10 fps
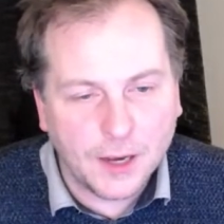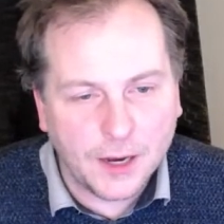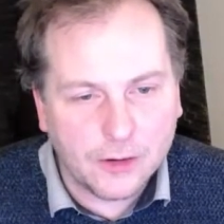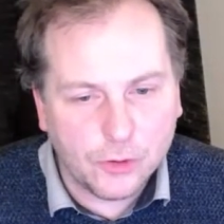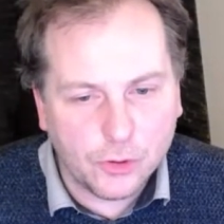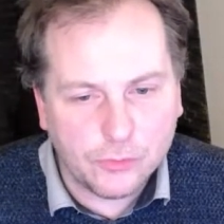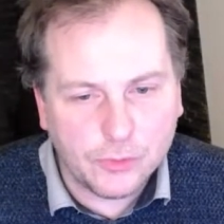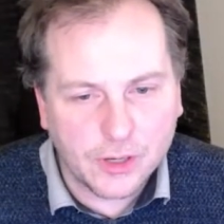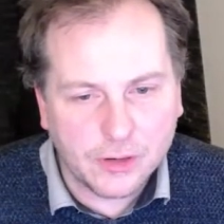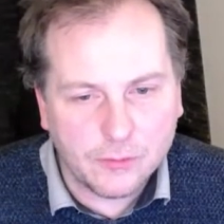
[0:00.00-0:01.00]
I don't know if you
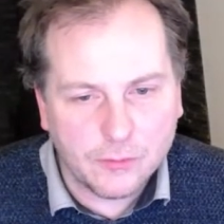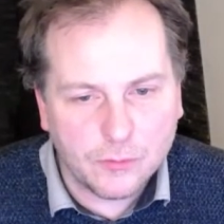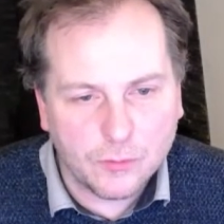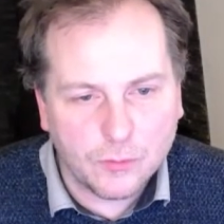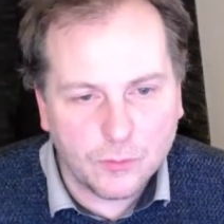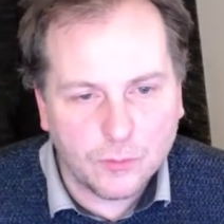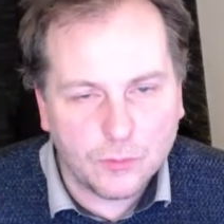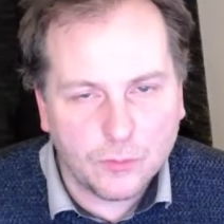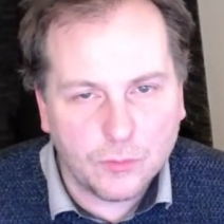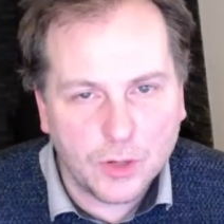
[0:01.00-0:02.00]
can,
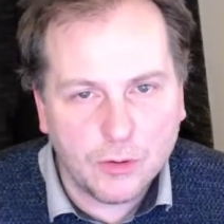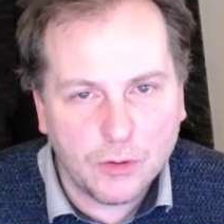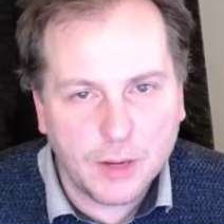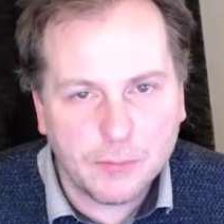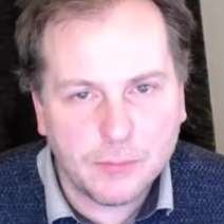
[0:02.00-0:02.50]
no, I